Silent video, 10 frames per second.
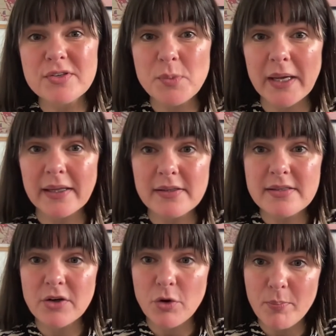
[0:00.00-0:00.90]
as well
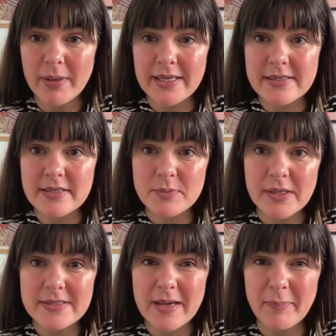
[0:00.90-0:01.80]
to companies as
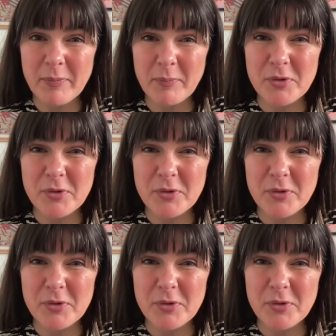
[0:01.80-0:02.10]
well to help them